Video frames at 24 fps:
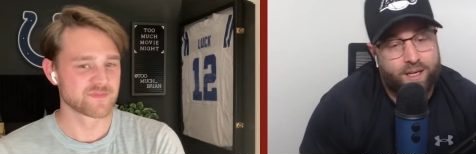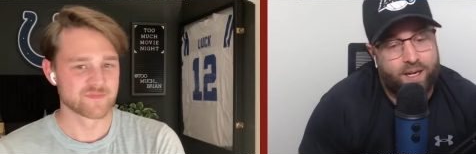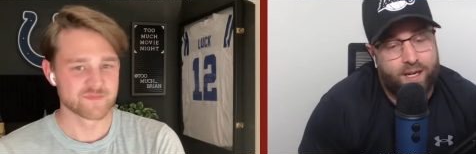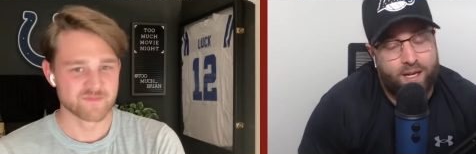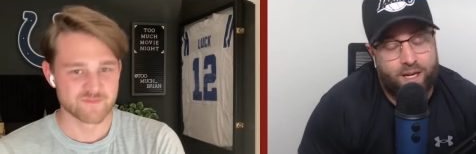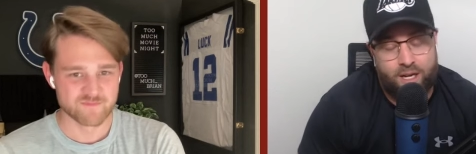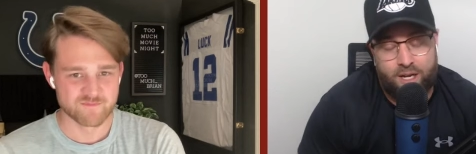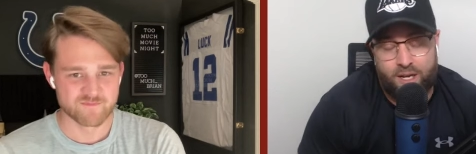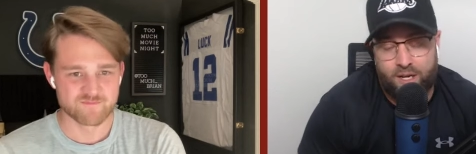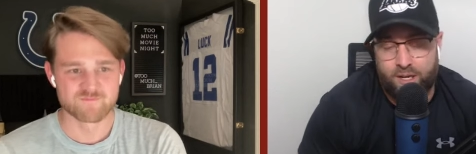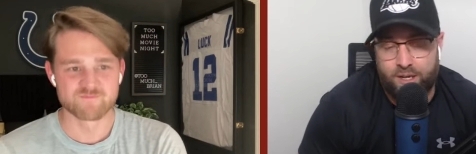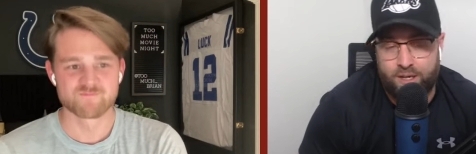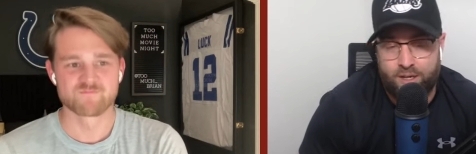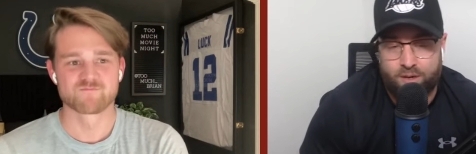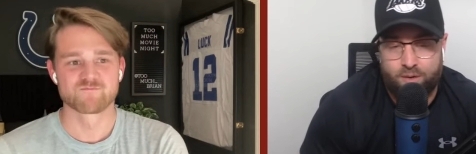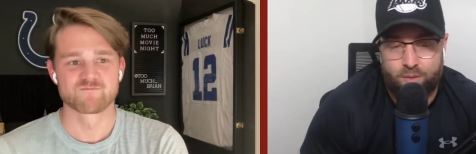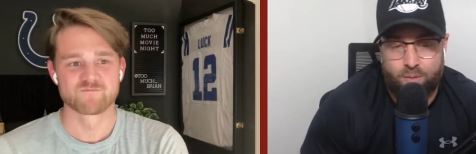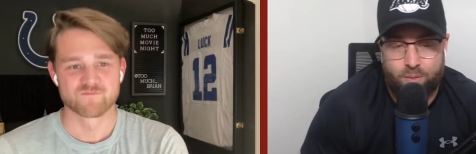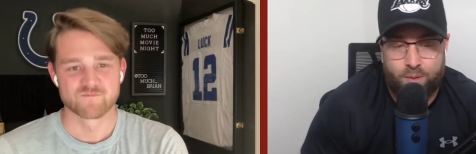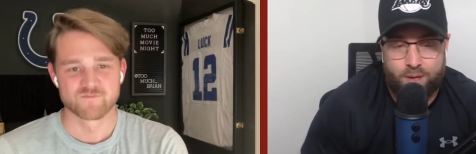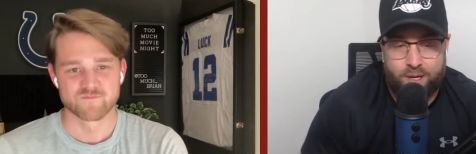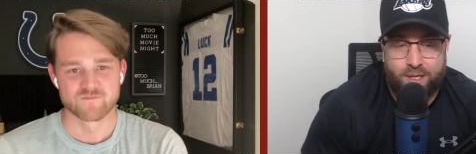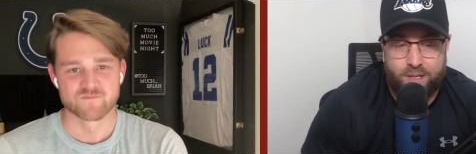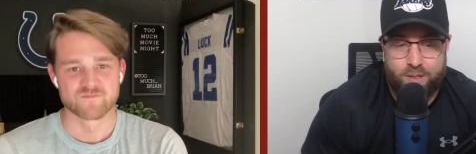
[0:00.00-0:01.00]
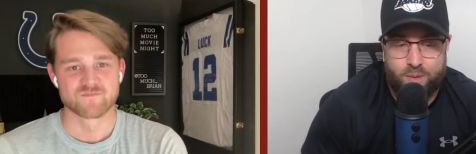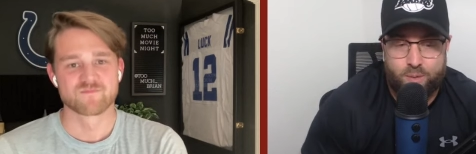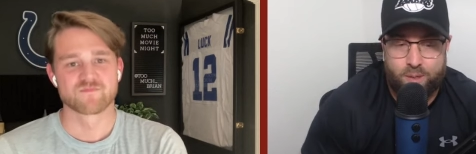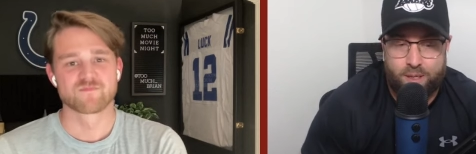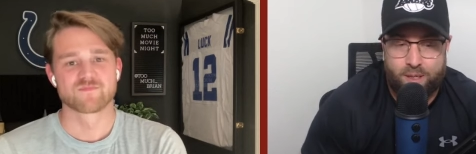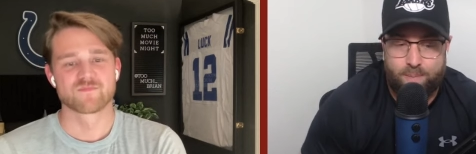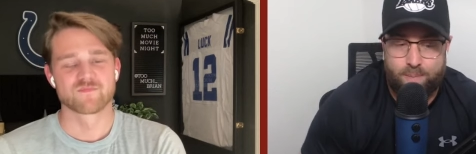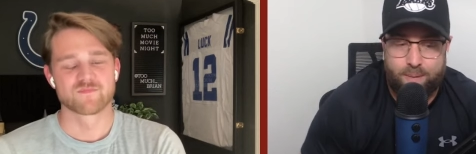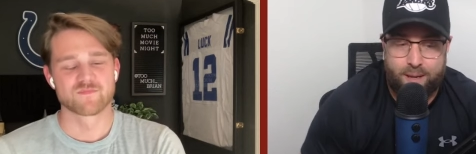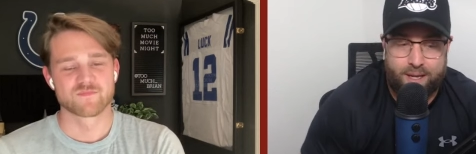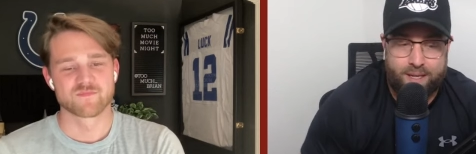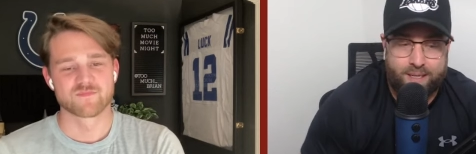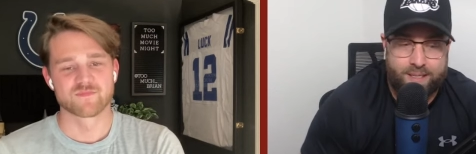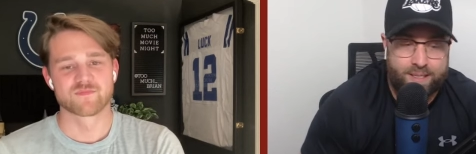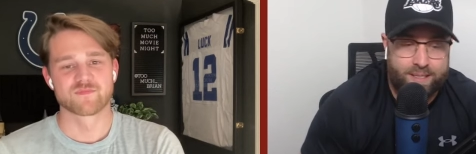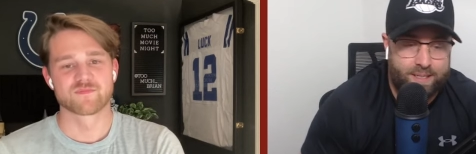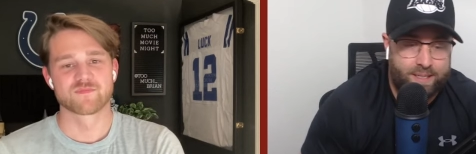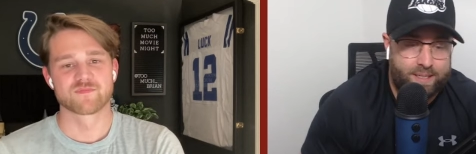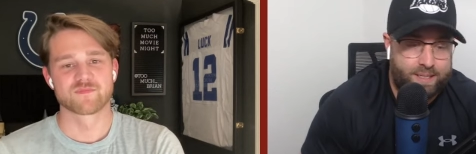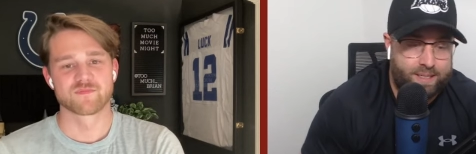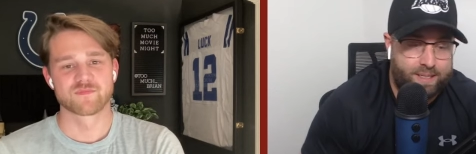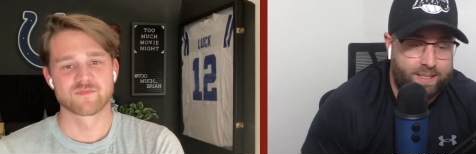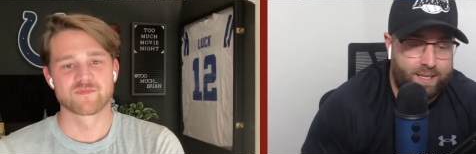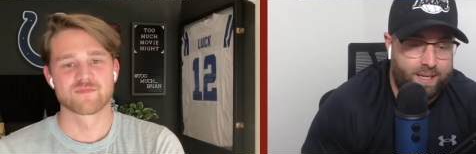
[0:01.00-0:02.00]
Speaker 1: on a week to week
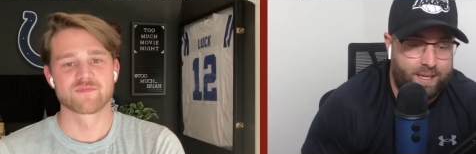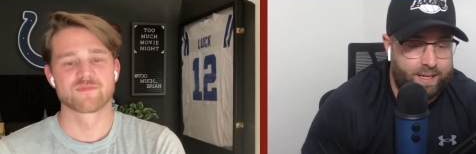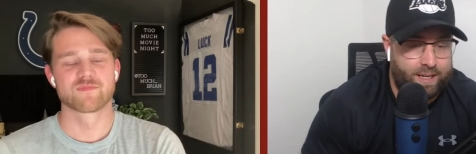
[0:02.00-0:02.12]
basis,